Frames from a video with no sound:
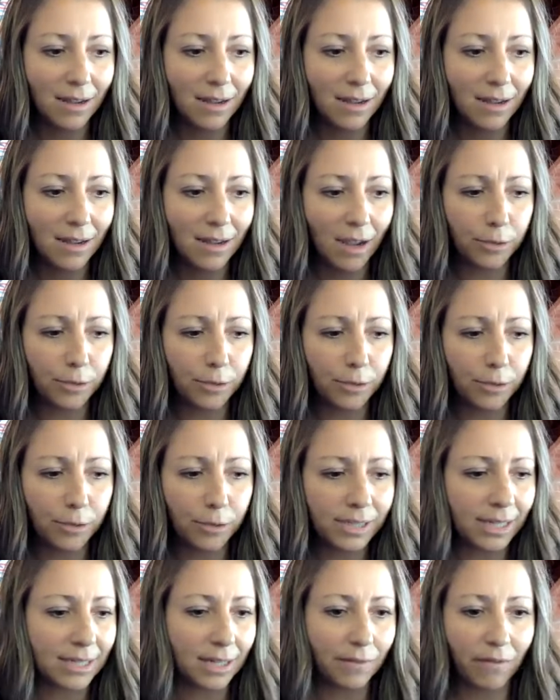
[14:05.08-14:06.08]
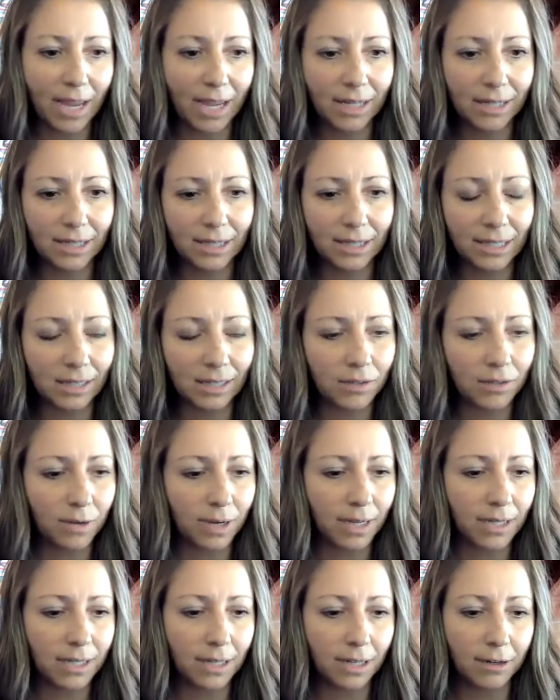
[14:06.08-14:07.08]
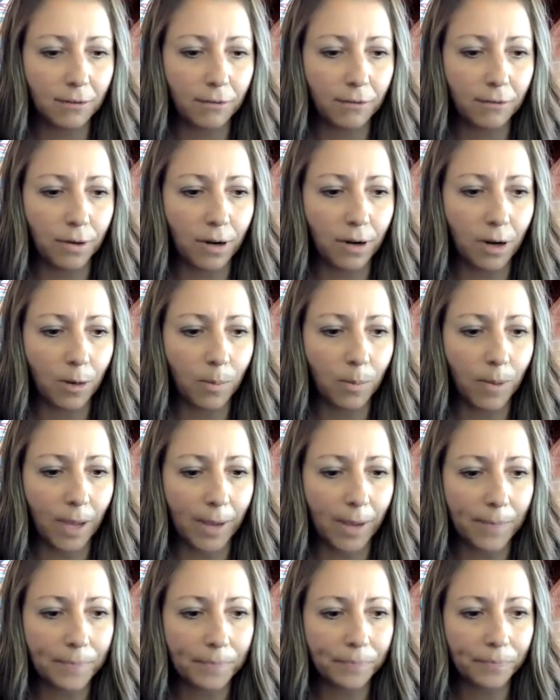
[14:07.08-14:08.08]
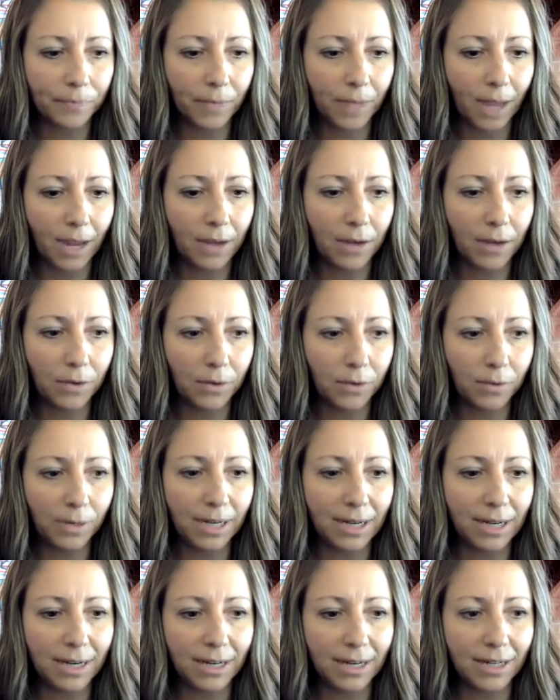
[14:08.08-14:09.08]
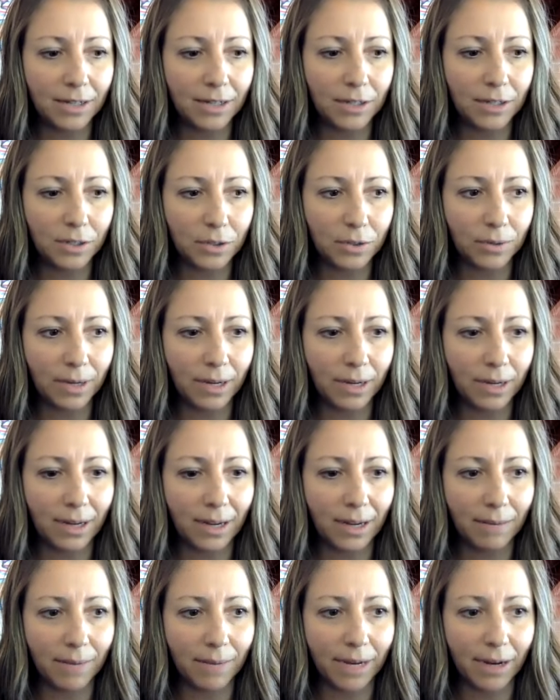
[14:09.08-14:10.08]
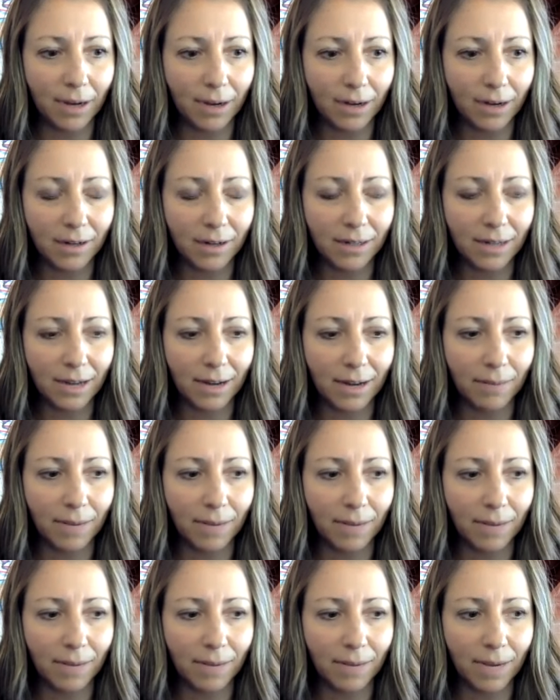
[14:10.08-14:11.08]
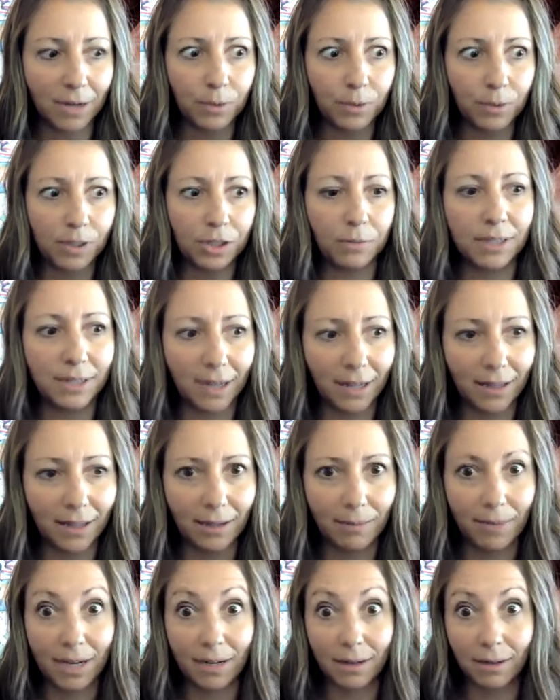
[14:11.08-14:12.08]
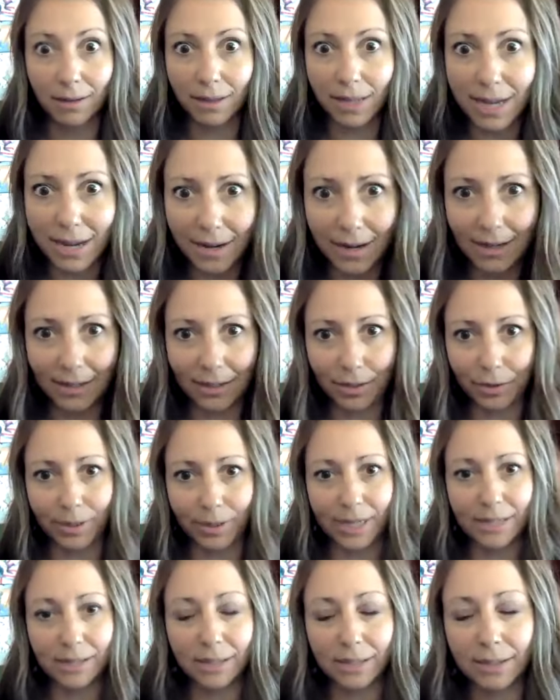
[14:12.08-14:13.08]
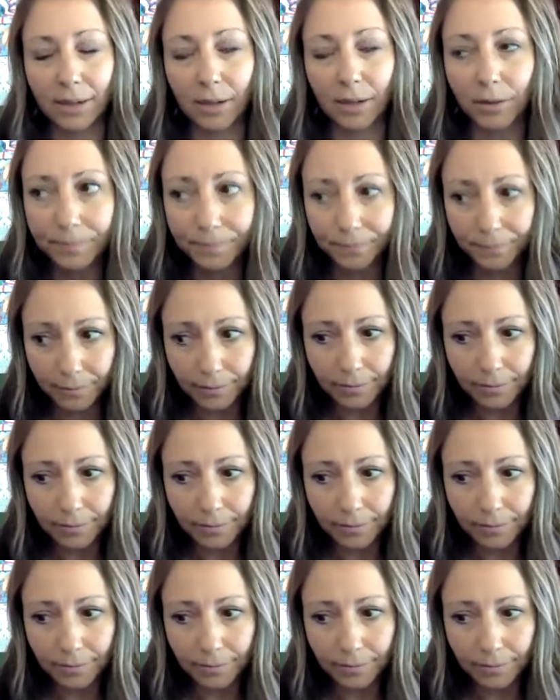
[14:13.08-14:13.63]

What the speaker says: hosting a ton of events and doing a ton of work, but I knew I needed to do it in my heart and my intuition was telling me to lean into it. So